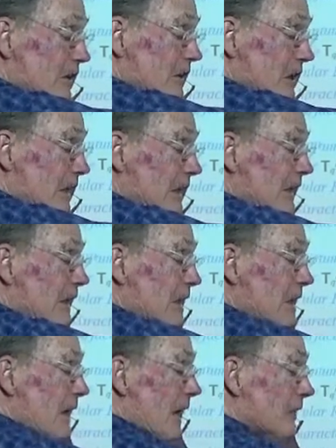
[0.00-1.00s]
okay?
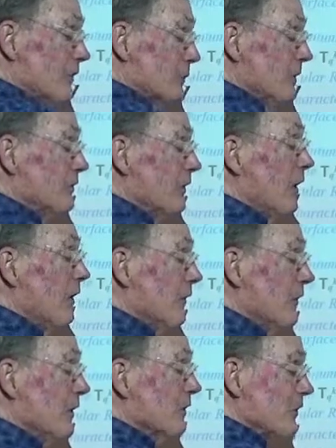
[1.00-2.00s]
As a result,
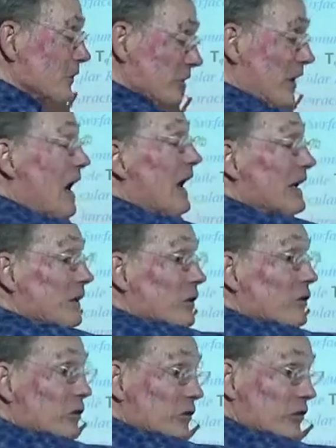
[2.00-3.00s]
this is the high
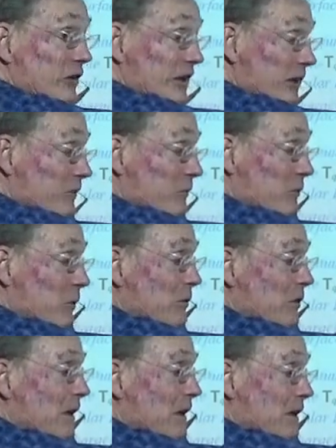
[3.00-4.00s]
energy state.
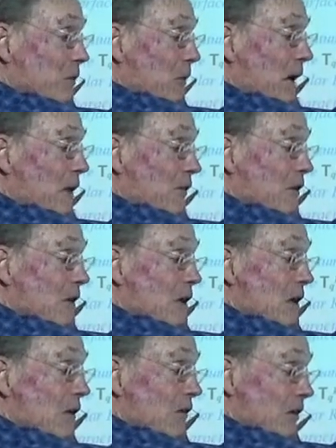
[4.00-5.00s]
Rotating around
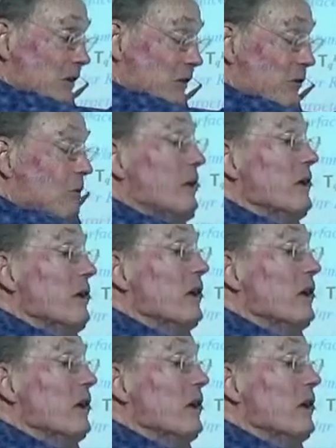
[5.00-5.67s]
the three